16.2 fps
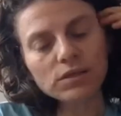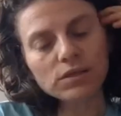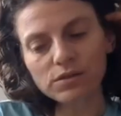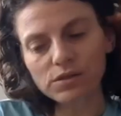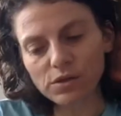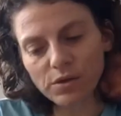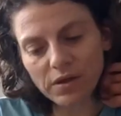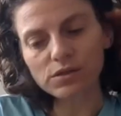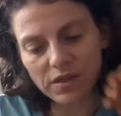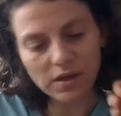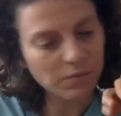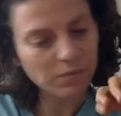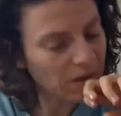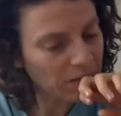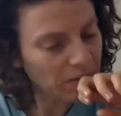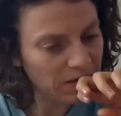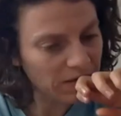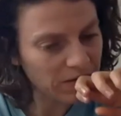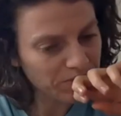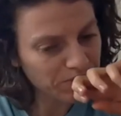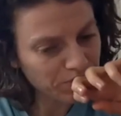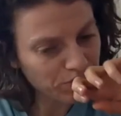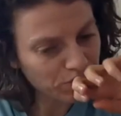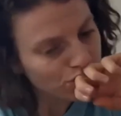know. So I think maybe,
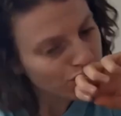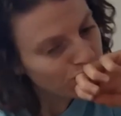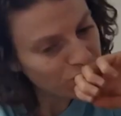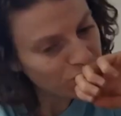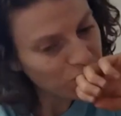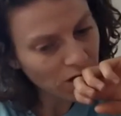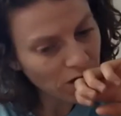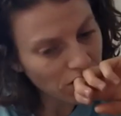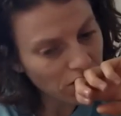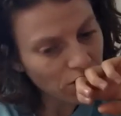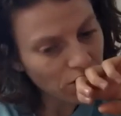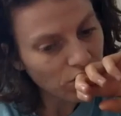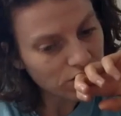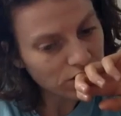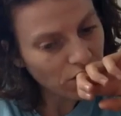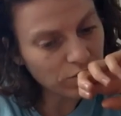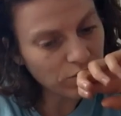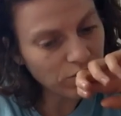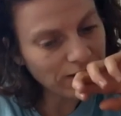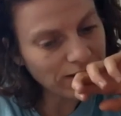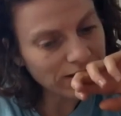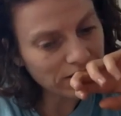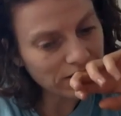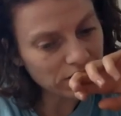so
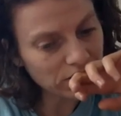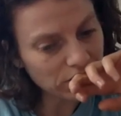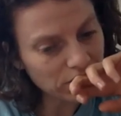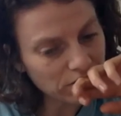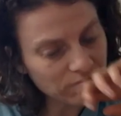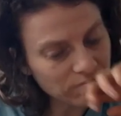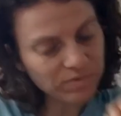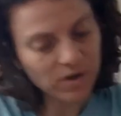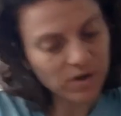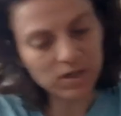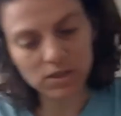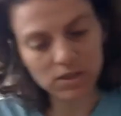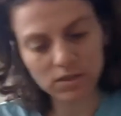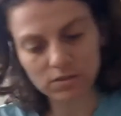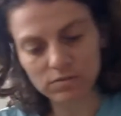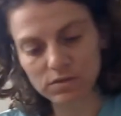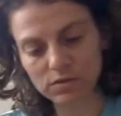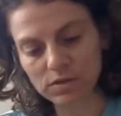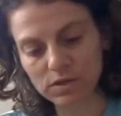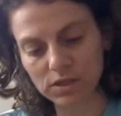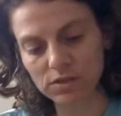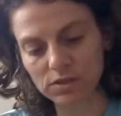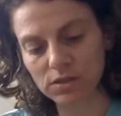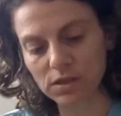one project that was really
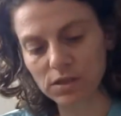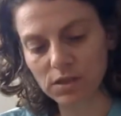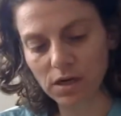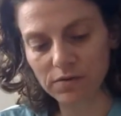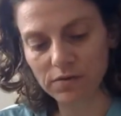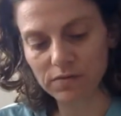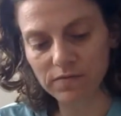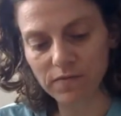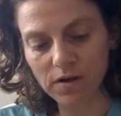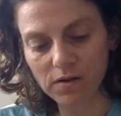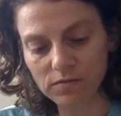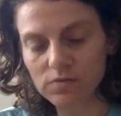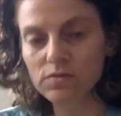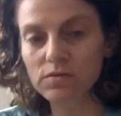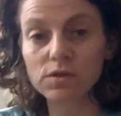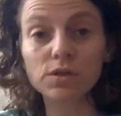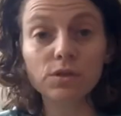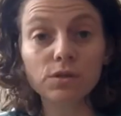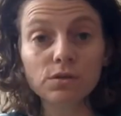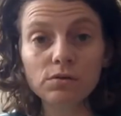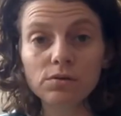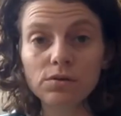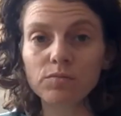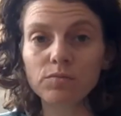interesting that I've involved was the
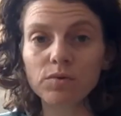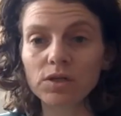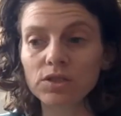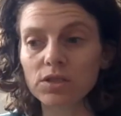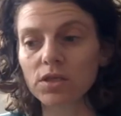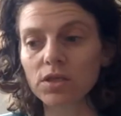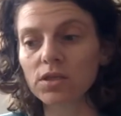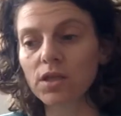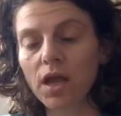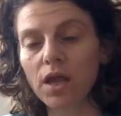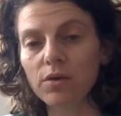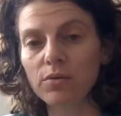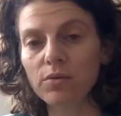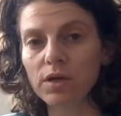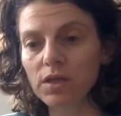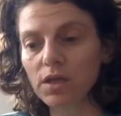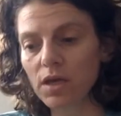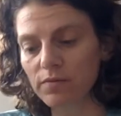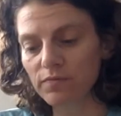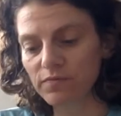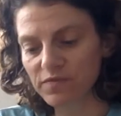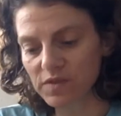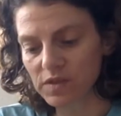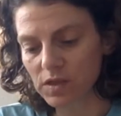tutoring project, and they really
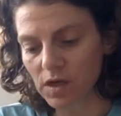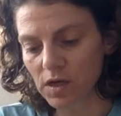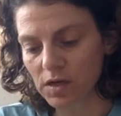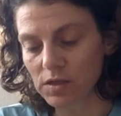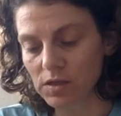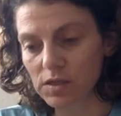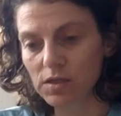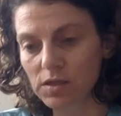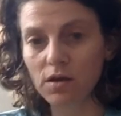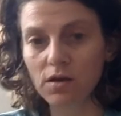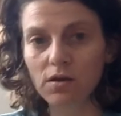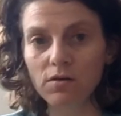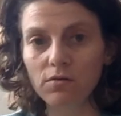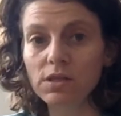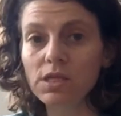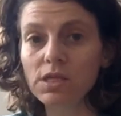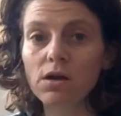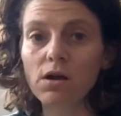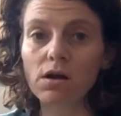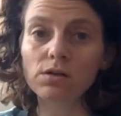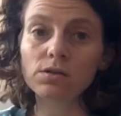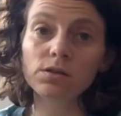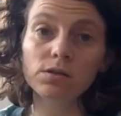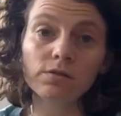emphasized what they
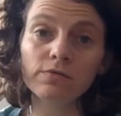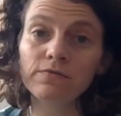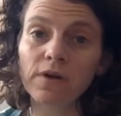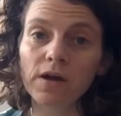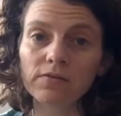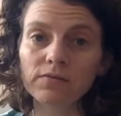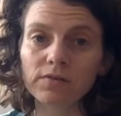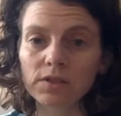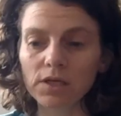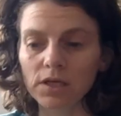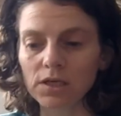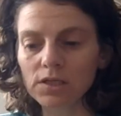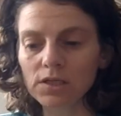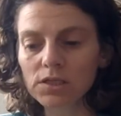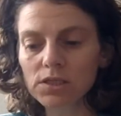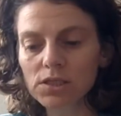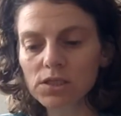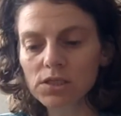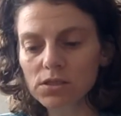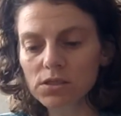called survival English.